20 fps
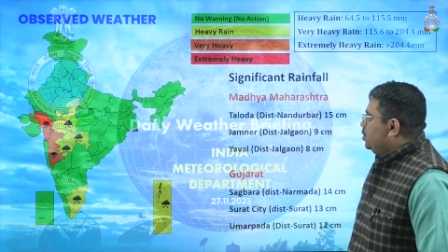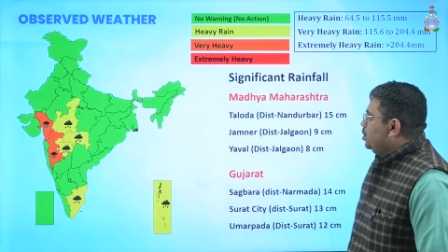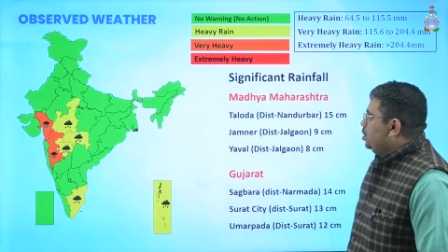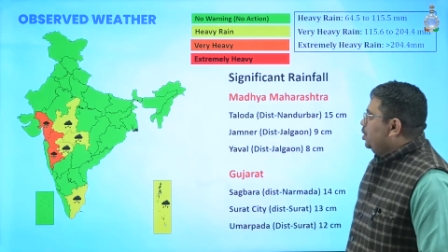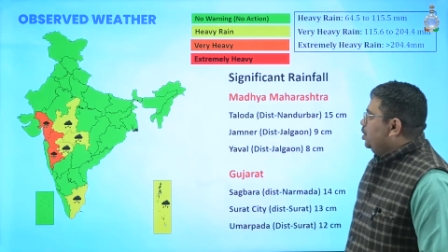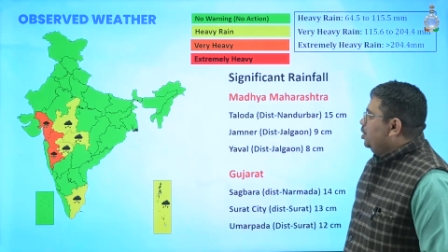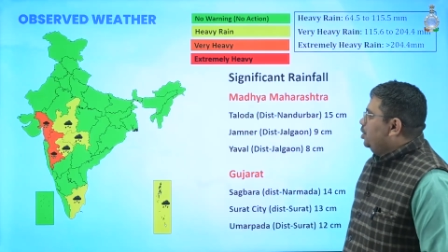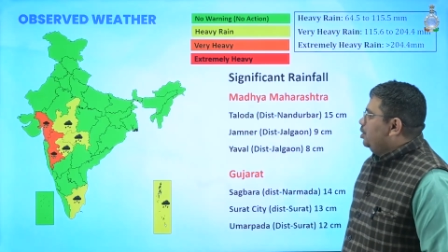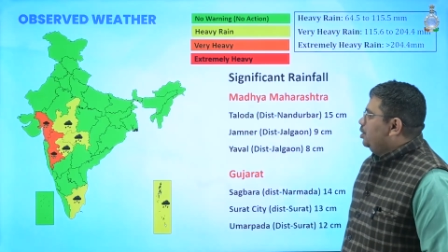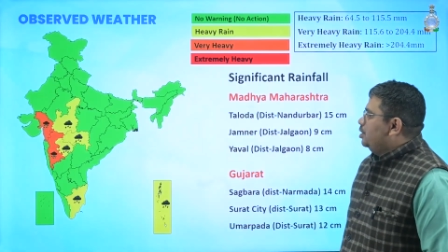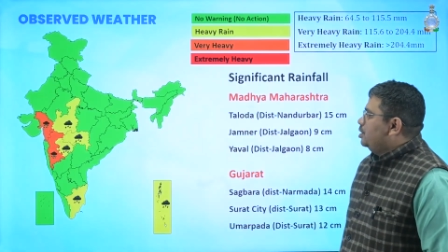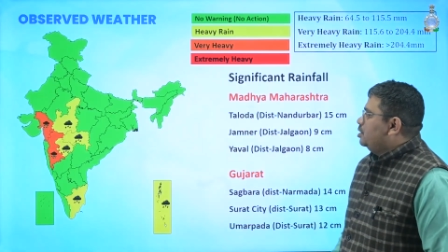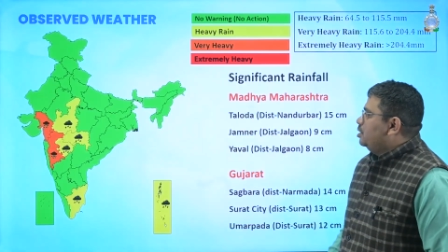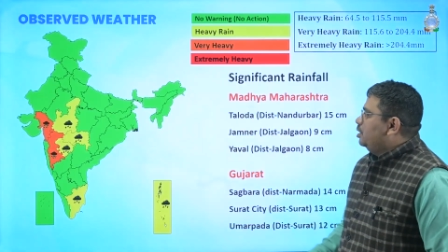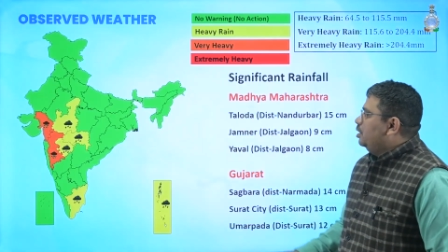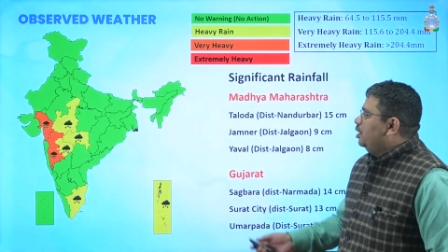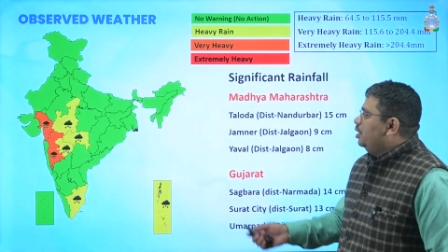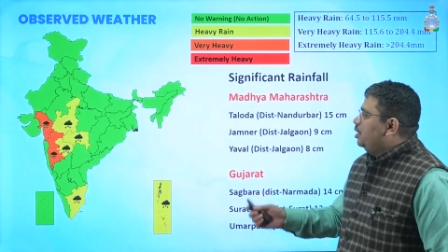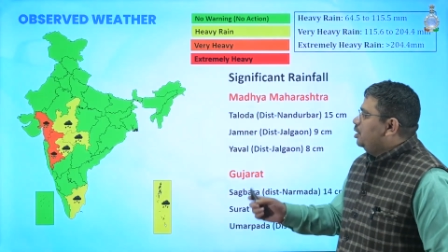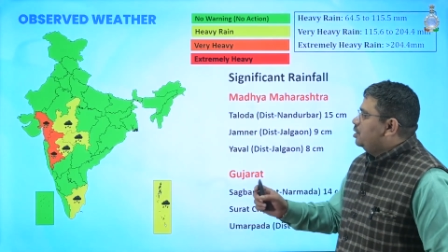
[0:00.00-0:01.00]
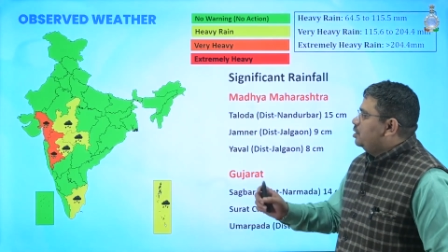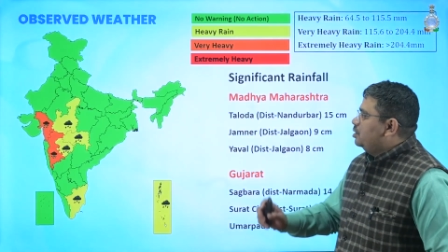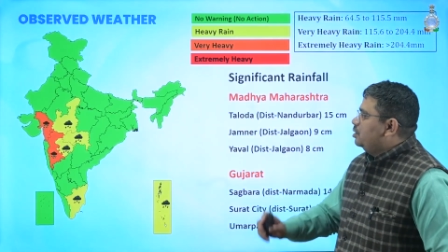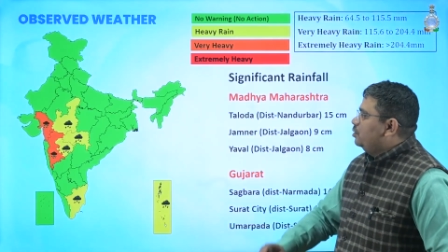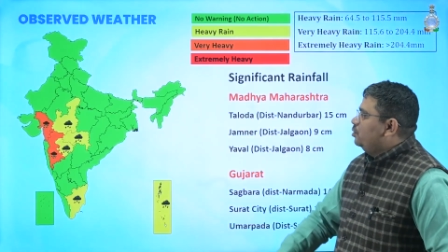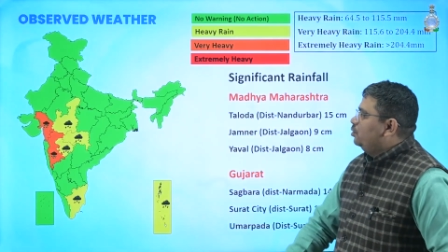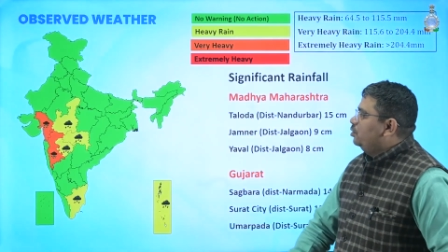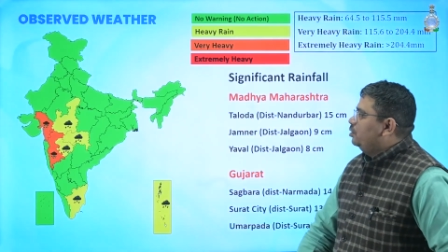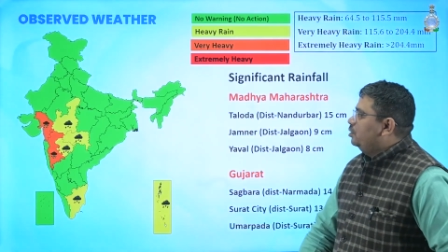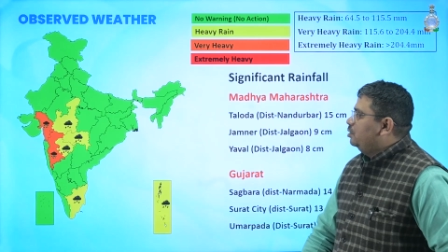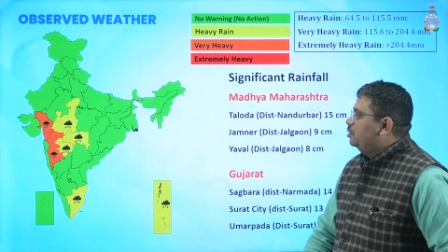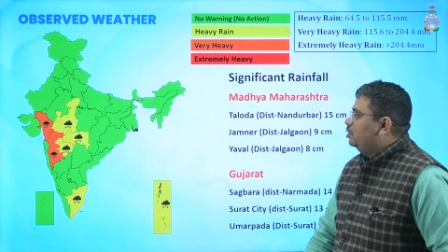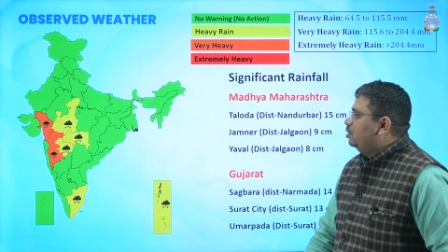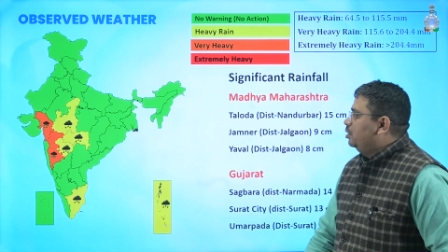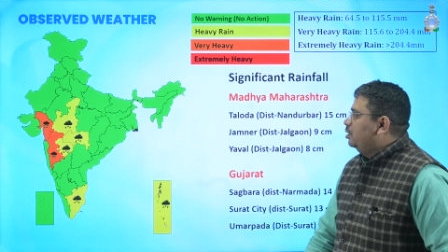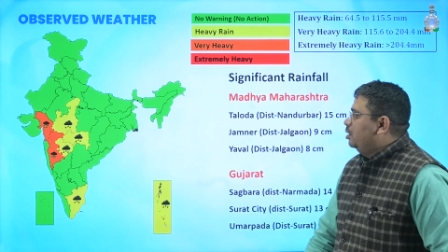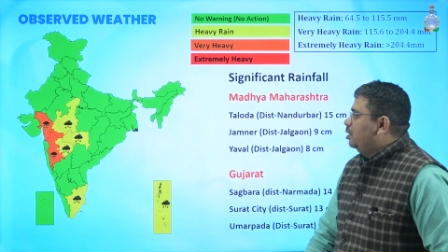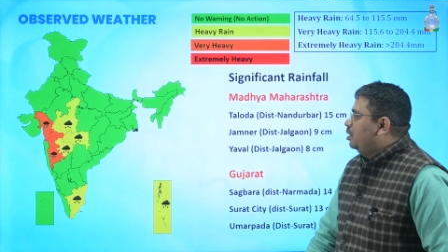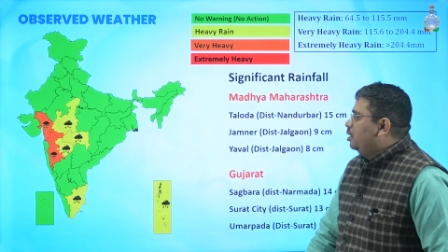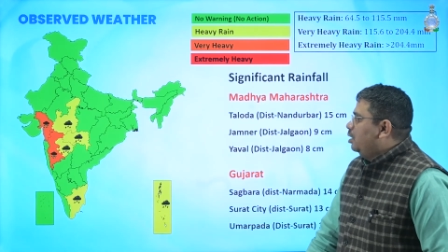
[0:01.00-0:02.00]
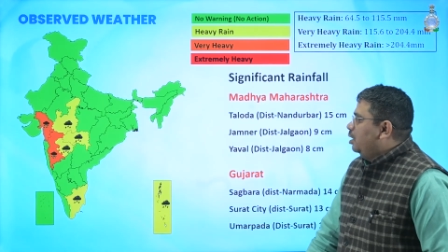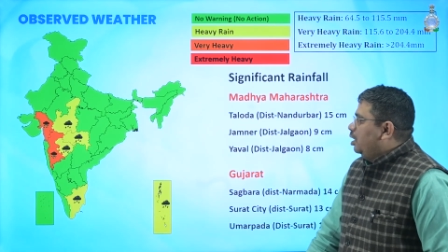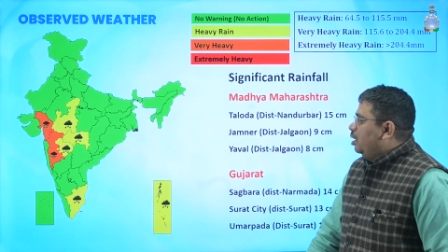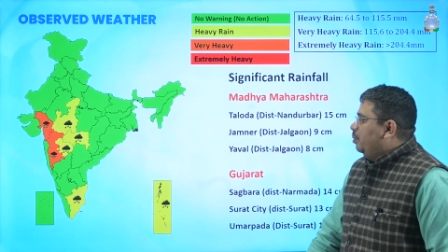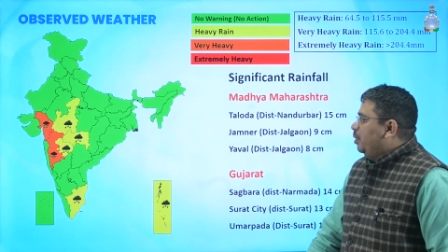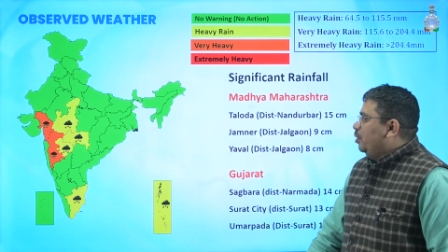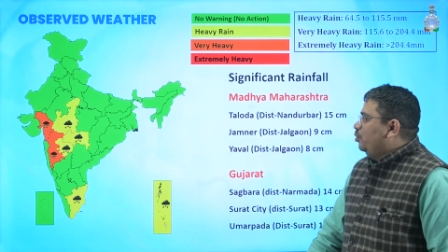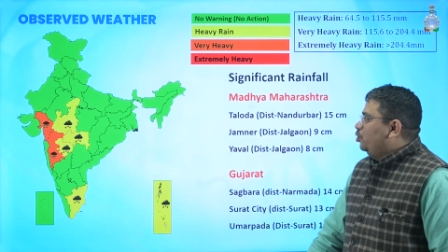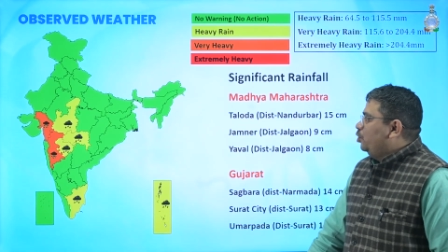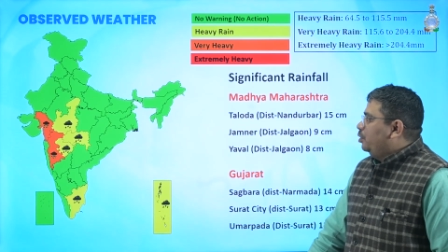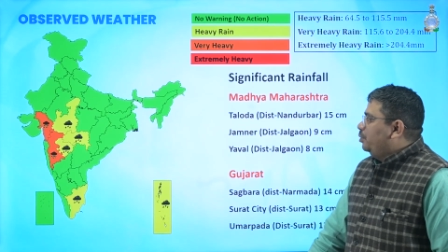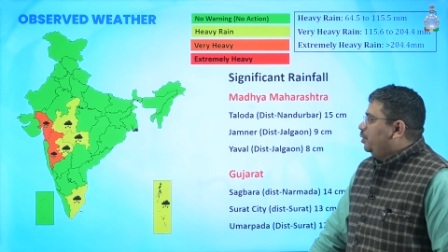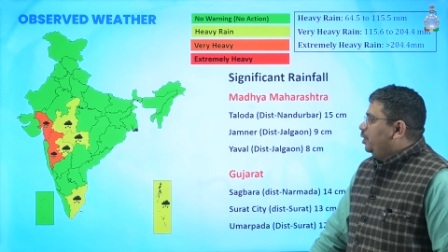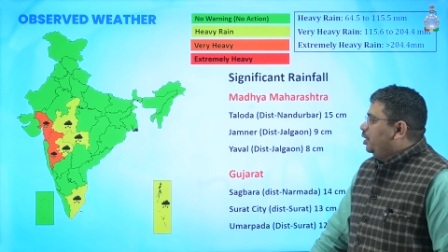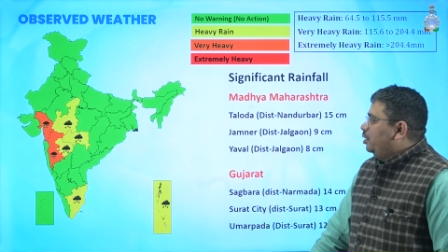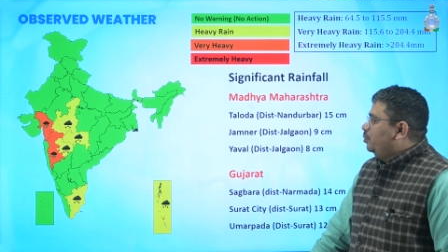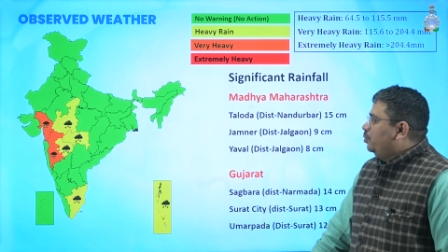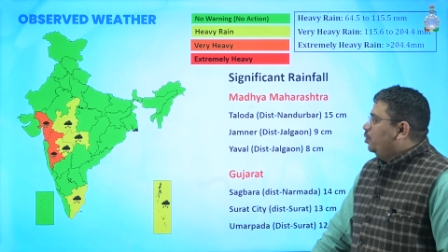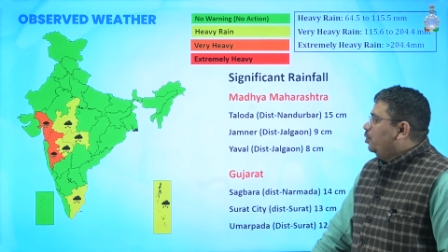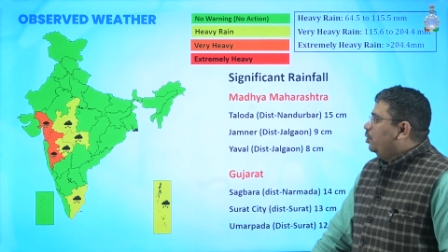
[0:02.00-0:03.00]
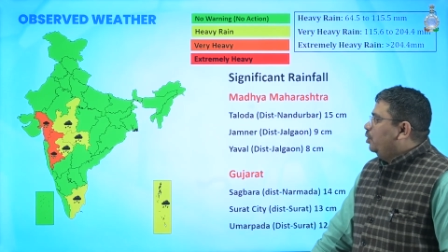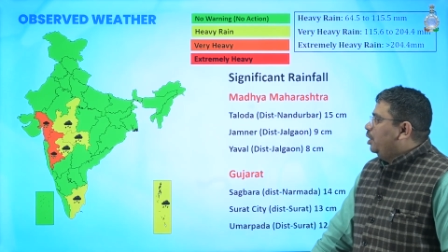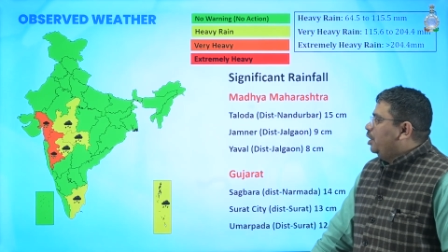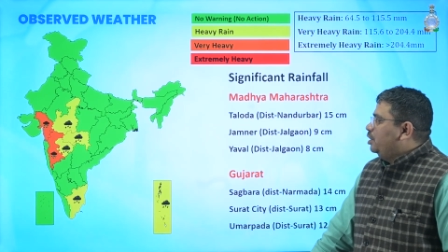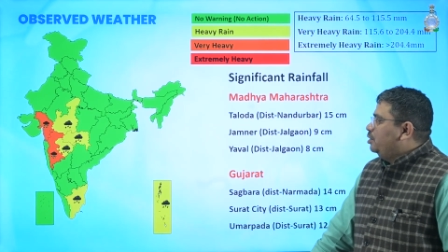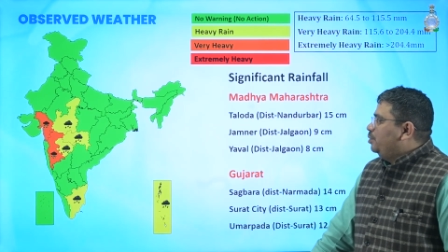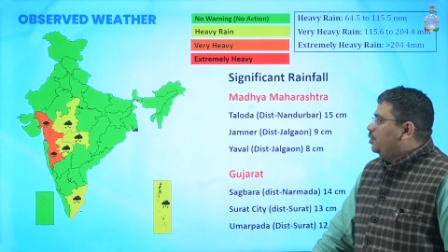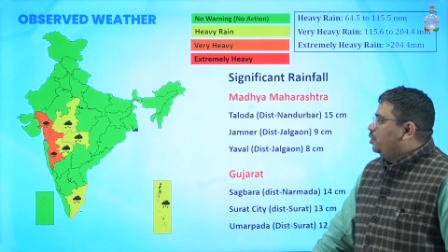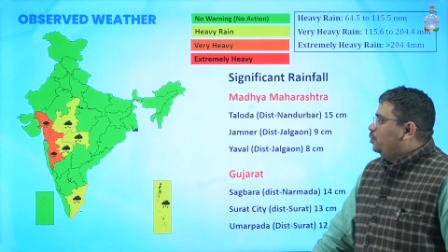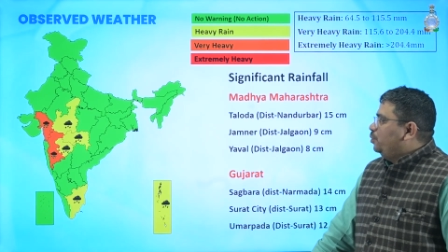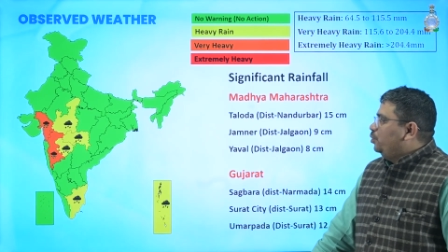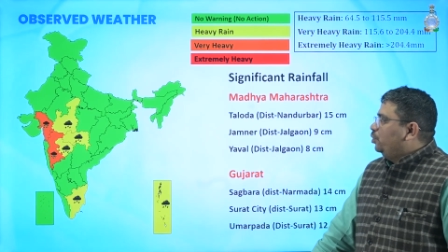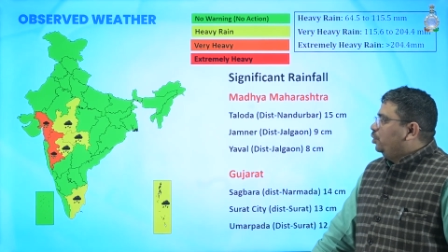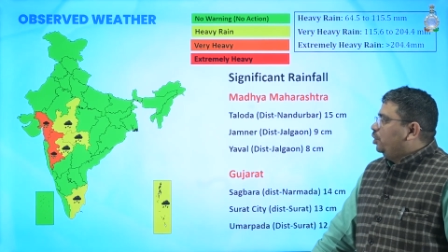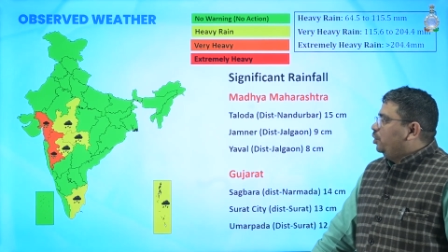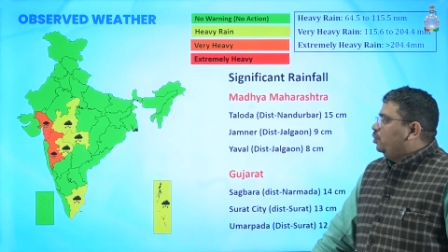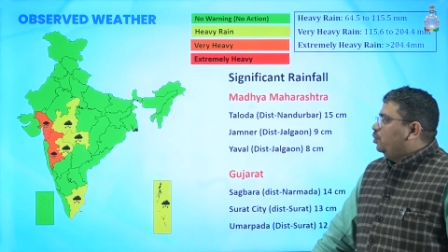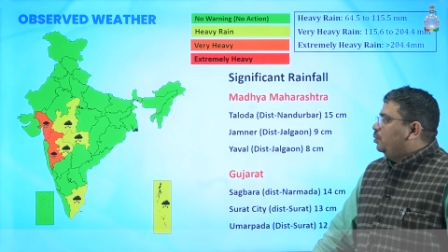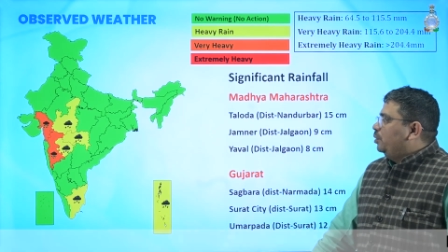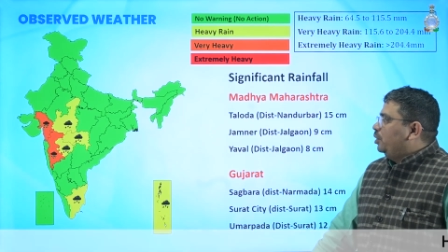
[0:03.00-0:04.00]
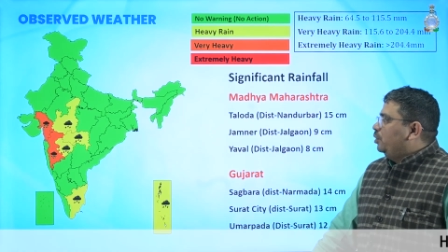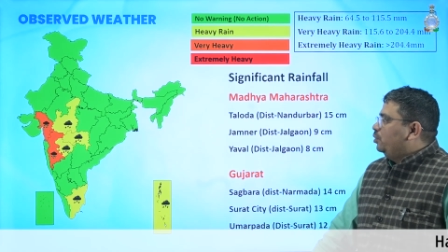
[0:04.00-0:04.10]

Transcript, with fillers: see yesterday's good amount of rainfall has been reported over